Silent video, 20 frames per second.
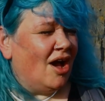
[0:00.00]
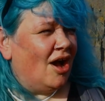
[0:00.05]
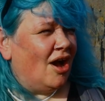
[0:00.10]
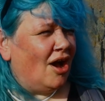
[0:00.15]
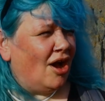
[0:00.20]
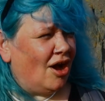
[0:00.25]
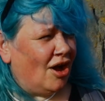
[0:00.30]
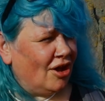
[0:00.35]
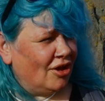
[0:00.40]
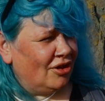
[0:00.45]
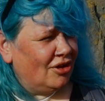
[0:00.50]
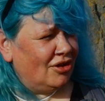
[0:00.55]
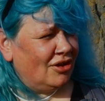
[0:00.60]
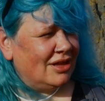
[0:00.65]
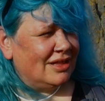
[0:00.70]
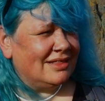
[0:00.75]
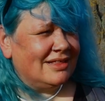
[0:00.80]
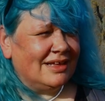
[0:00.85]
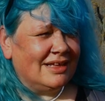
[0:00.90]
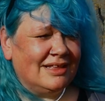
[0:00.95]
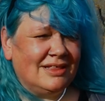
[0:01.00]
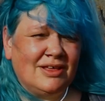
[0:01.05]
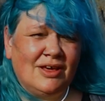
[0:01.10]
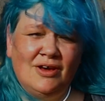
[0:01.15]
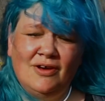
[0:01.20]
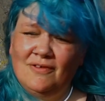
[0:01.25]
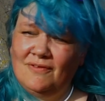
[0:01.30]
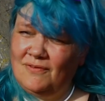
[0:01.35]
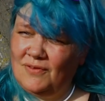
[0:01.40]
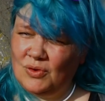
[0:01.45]
how did
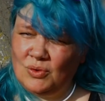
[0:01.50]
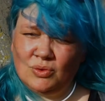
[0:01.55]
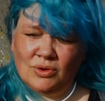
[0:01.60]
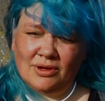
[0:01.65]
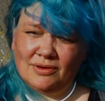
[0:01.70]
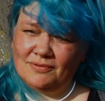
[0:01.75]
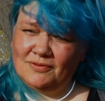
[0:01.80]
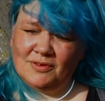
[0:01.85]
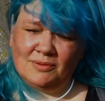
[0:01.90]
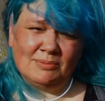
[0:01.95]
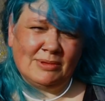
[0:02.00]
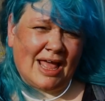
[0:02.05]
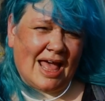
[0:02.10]
folk from